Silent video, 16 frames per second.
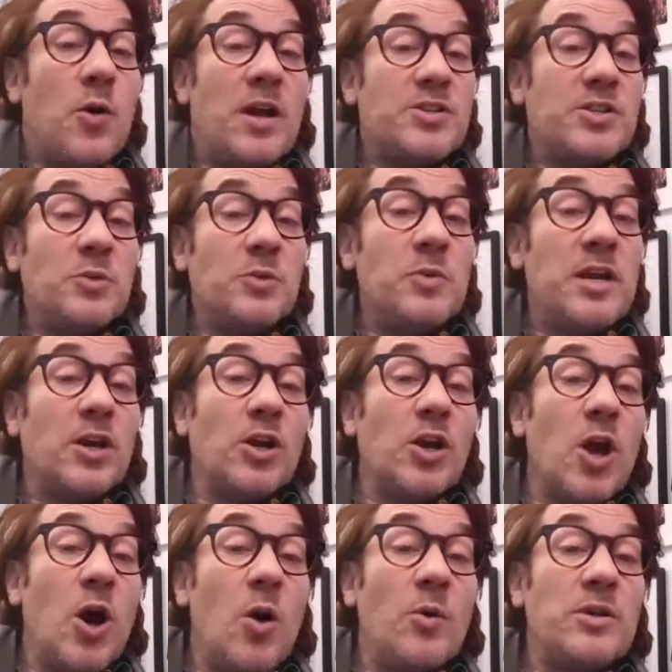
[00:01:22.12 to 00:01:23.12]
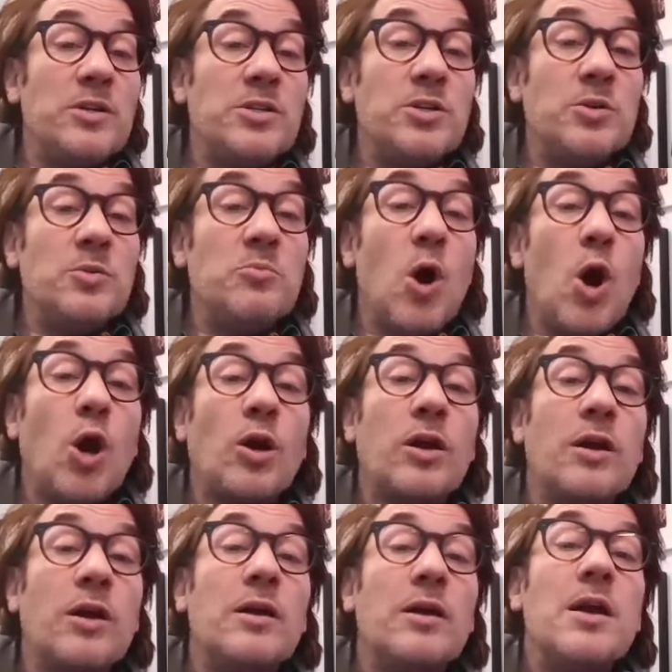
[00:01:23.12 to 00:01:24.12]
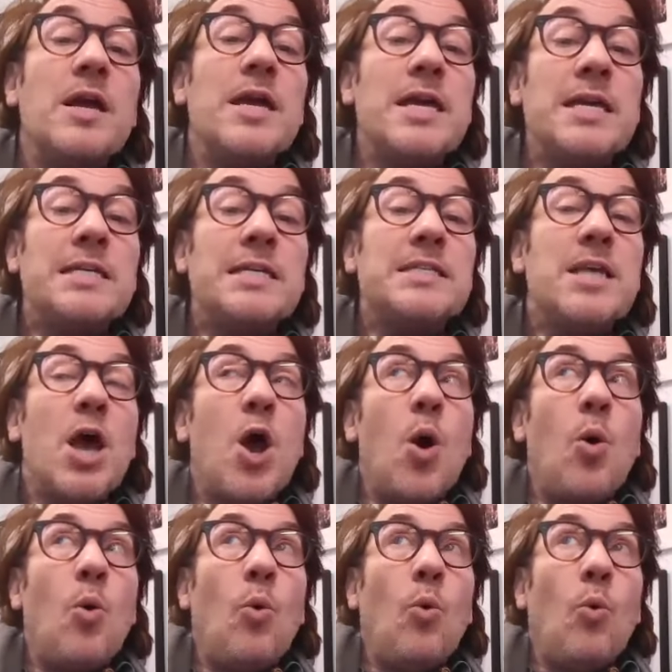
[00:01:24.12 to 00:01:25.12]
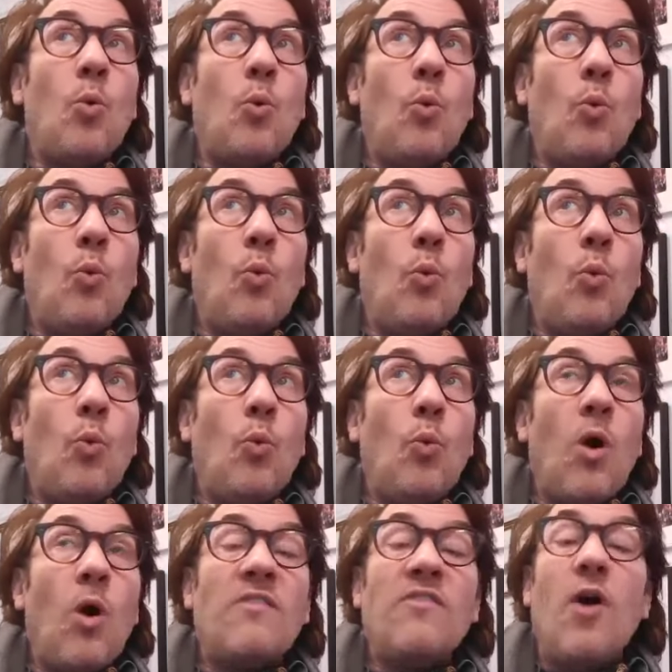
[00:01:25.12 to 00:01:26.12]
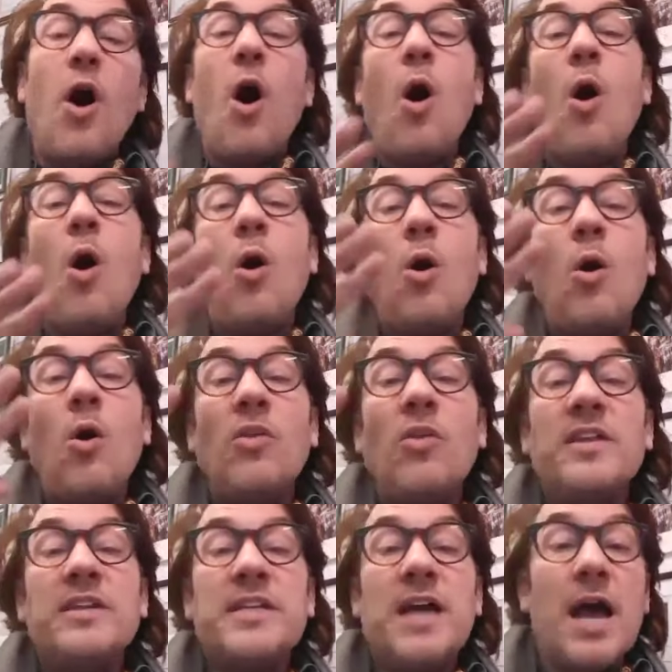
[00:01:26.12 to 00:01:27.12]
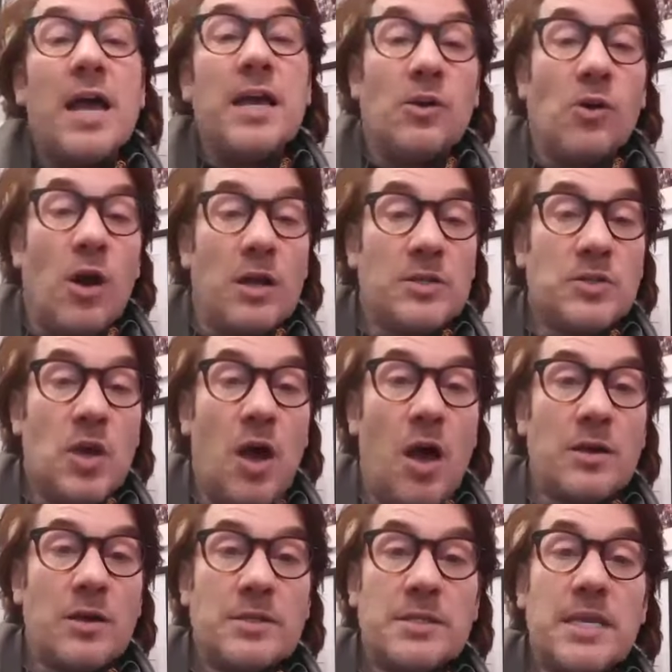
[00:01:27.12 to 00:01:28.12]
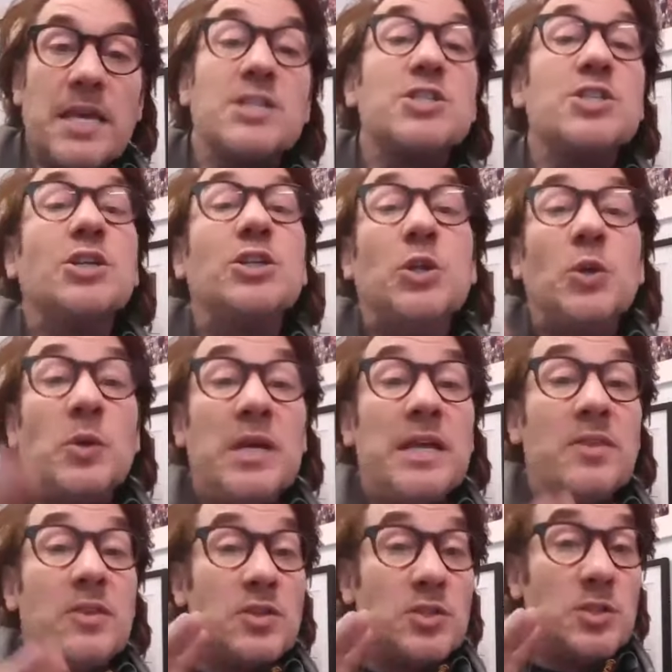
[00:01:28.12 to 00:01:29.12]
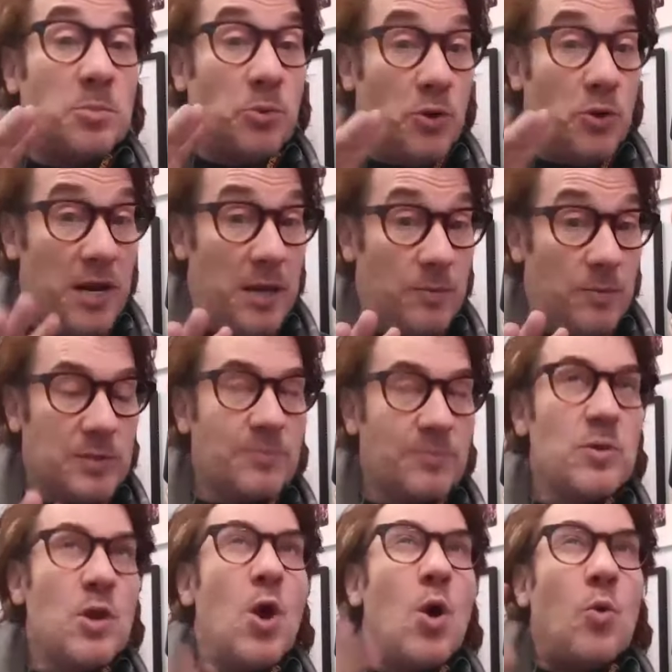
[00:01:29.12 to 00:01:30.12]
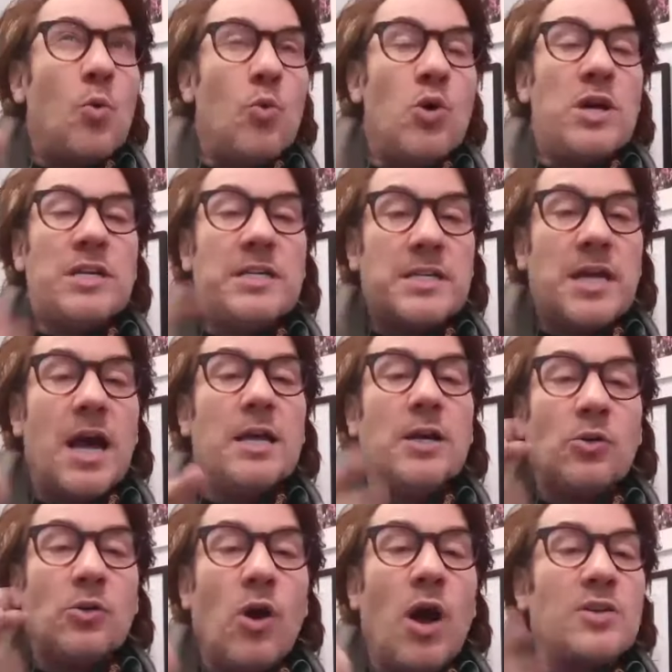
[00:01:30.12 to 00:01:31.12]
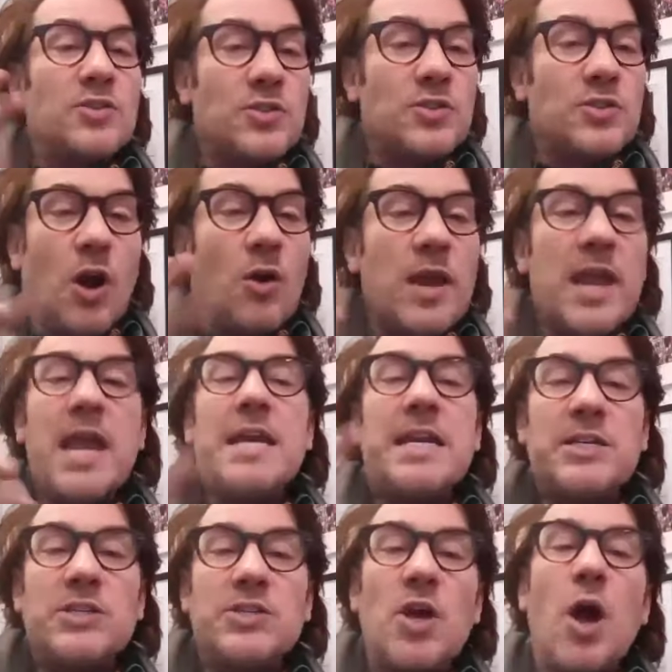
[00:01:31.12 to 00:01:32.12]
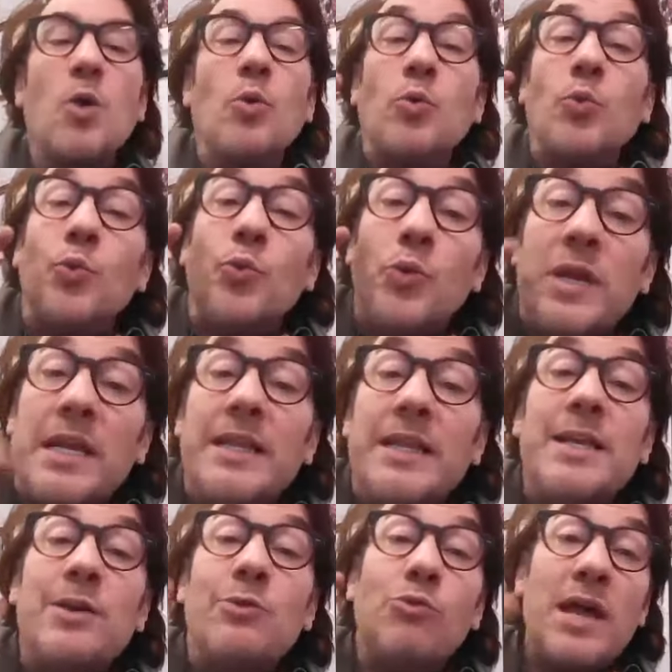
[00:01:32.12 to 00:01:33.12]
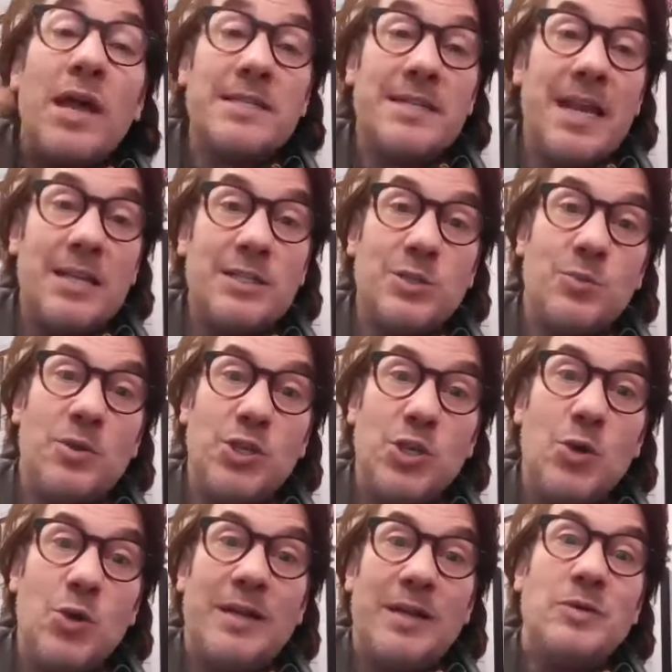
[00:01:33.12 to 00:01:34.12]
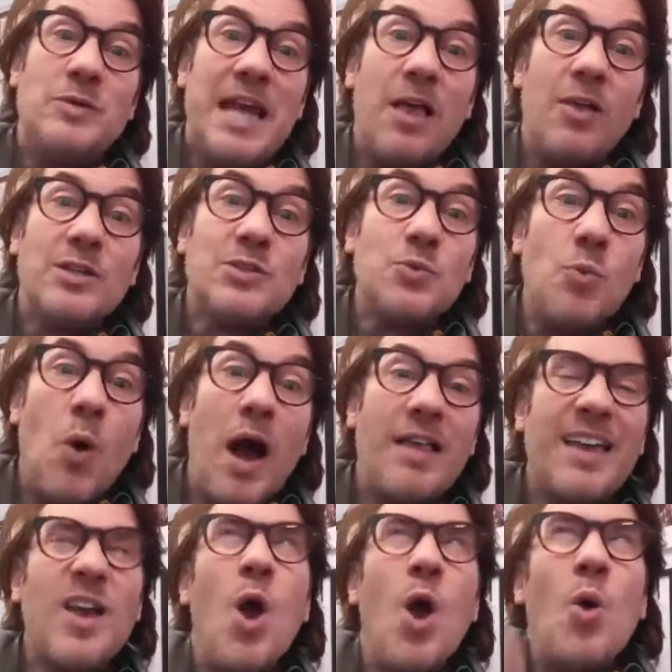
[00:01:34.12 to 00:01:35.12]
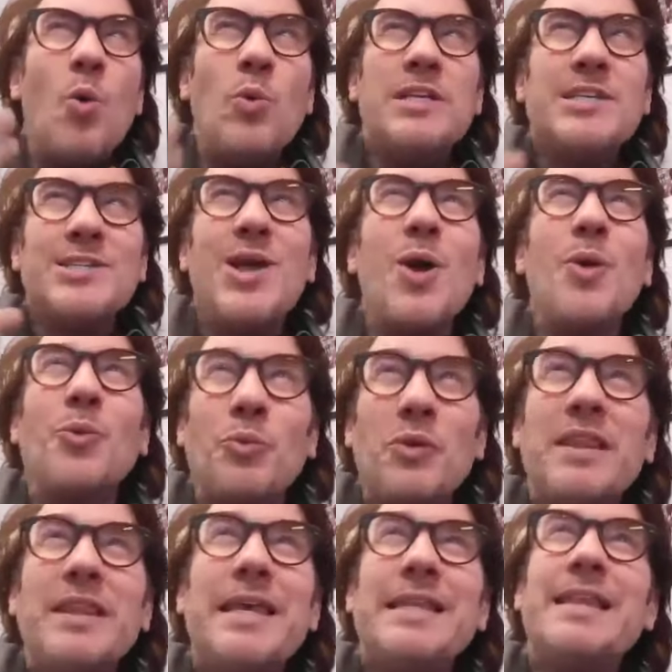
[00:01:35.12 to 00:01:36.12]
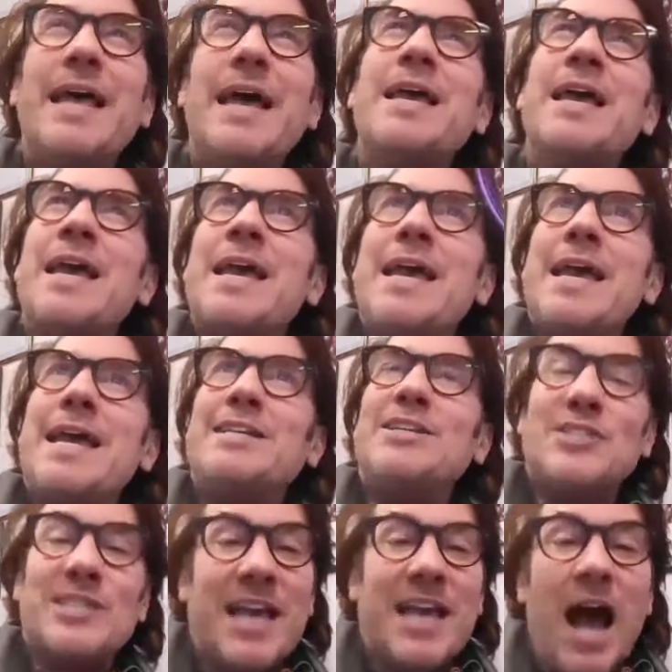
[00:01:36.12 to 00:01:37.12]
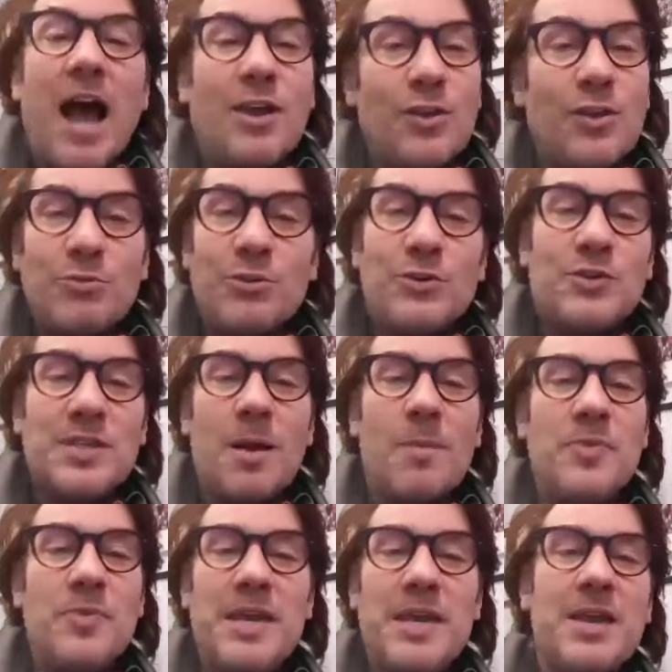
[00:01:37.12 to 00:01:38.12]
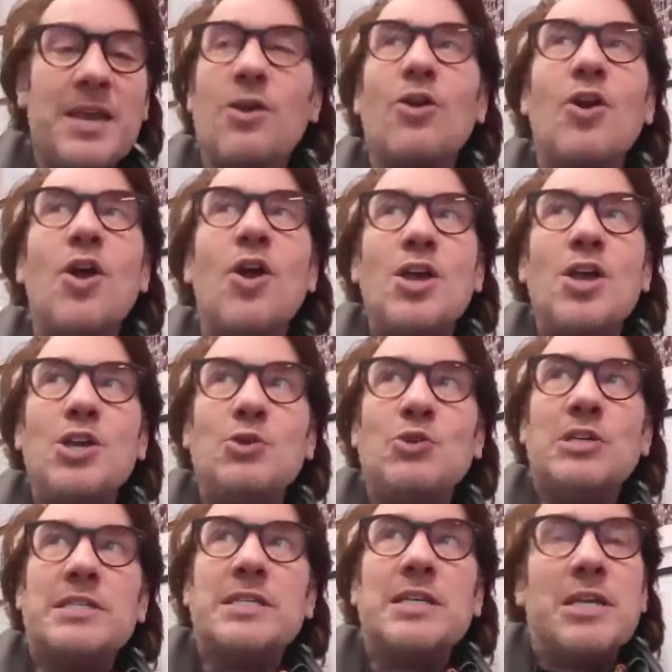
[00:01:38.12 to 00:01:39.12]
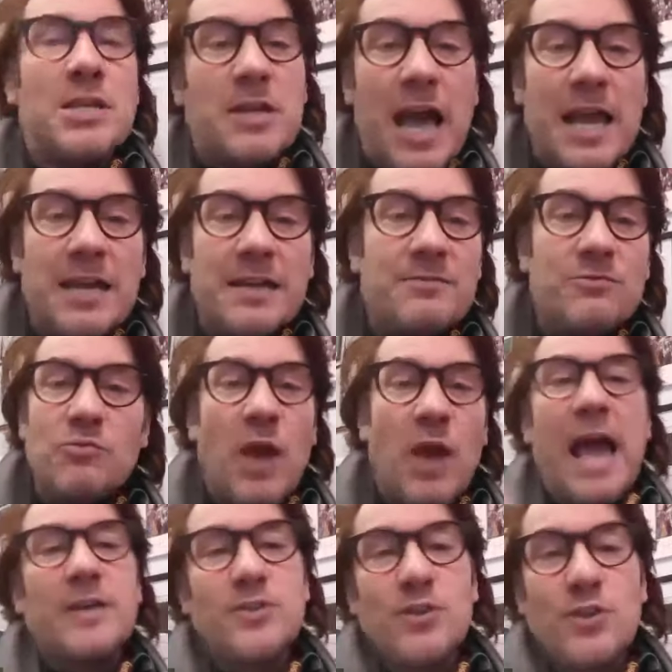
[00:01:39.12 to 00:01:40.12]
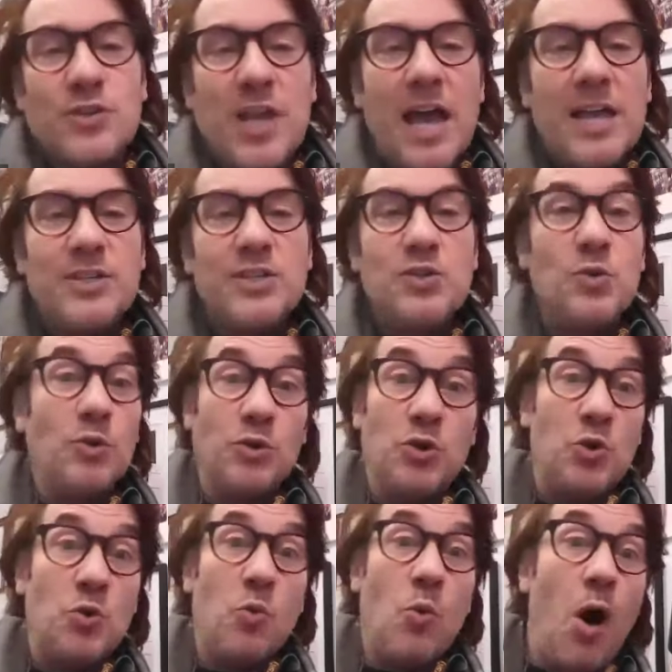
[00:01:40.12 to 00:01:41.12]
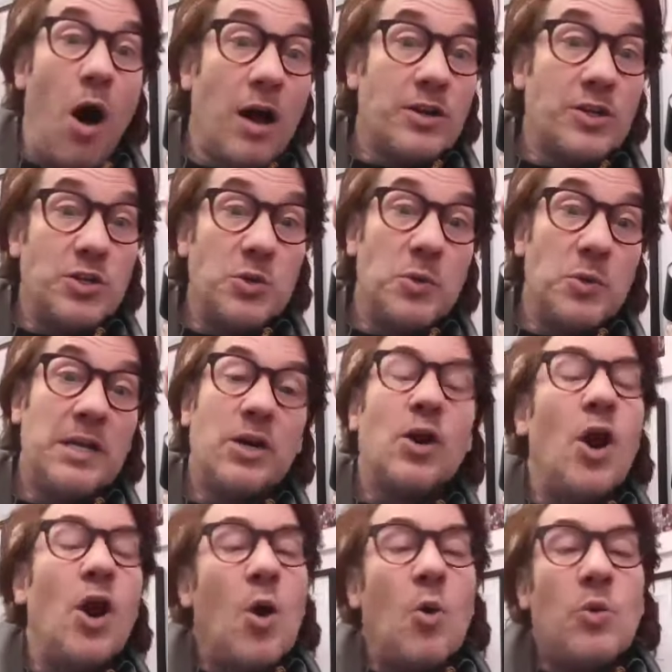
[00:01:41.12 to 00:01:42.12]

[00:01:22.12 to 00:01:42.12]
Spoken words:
question we're going to go into, Mark, is of all the Diana Ross songs, excluding the Supremes, what Diana Ross Star 80 song really resonates with you? And tell us why. Like, what song really, like, it just got you through something, or you just kind of exercise to it, or you walk to it, or